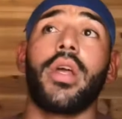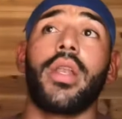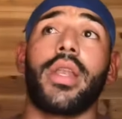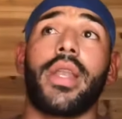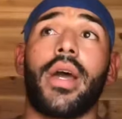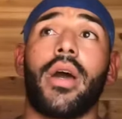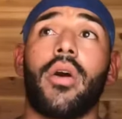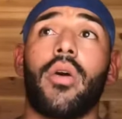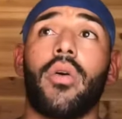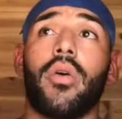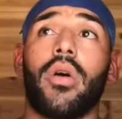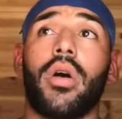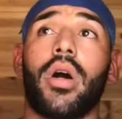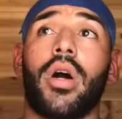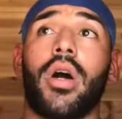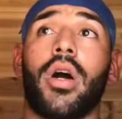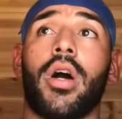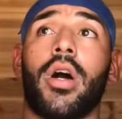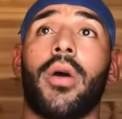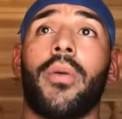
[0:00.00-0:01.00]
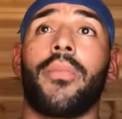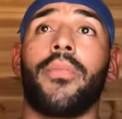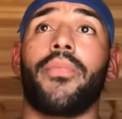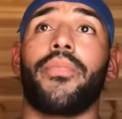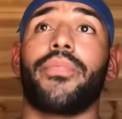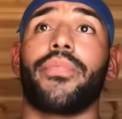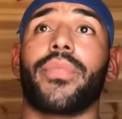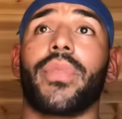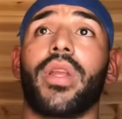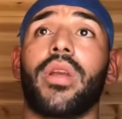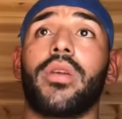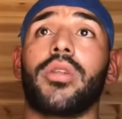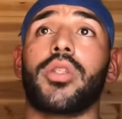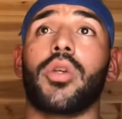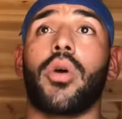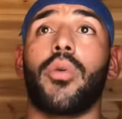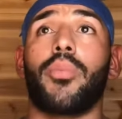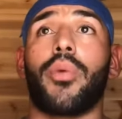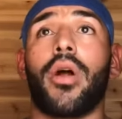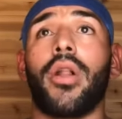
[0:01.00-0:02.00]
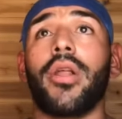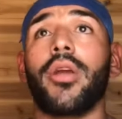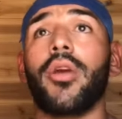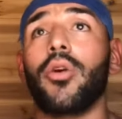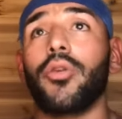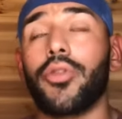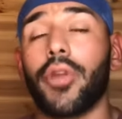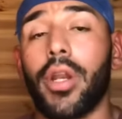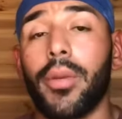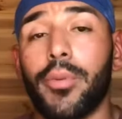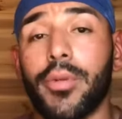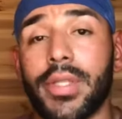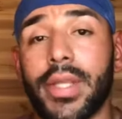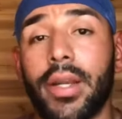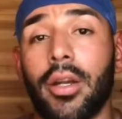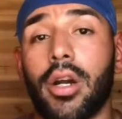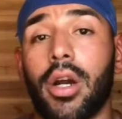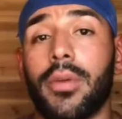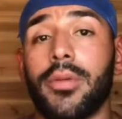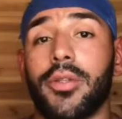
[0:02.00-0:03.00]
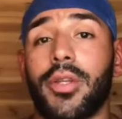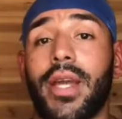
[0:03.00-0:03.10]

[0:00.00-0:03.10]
Now, so probably go 30% carbs,